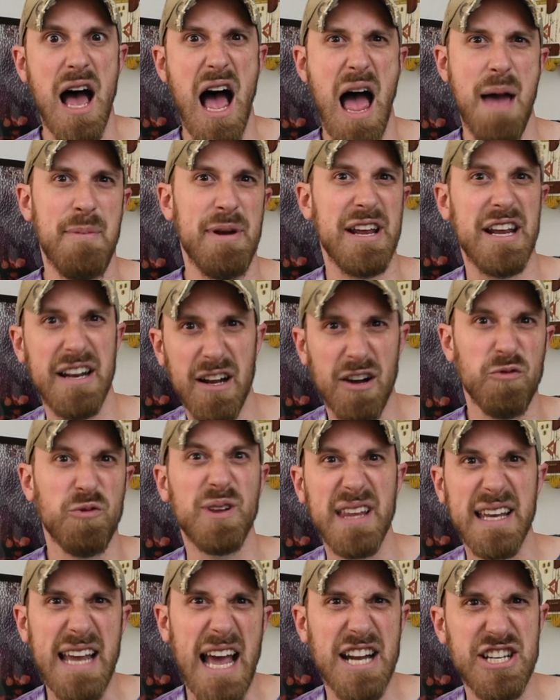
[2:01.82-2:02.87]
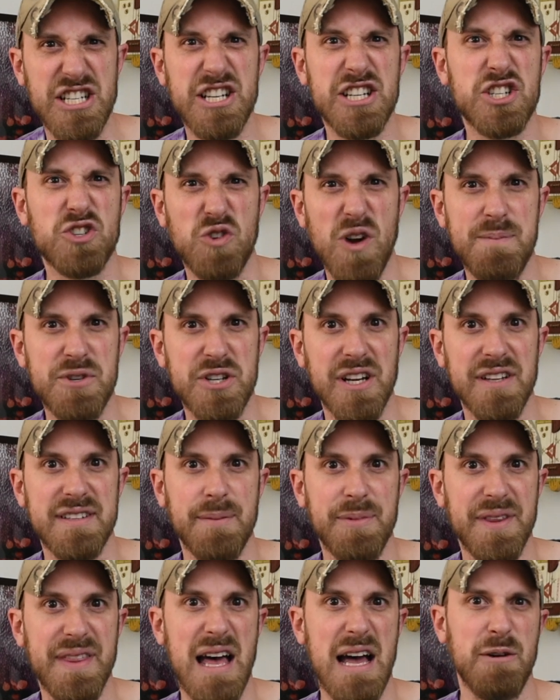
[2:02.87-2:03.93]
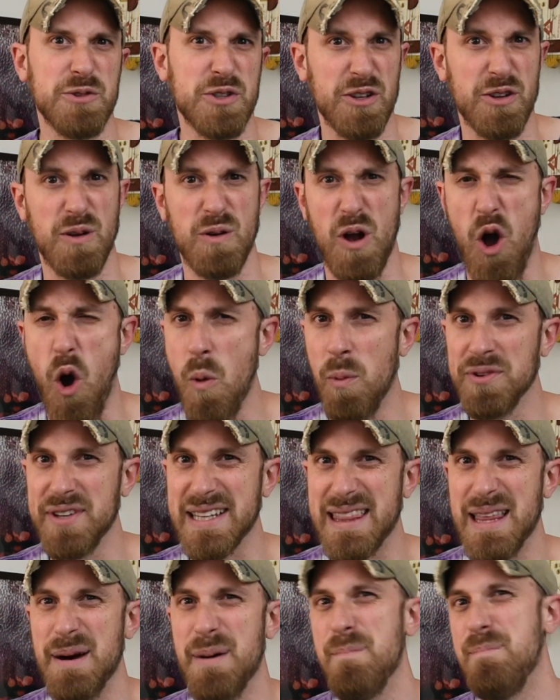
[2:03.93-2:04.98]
I made a really catchy description, something that was almost like the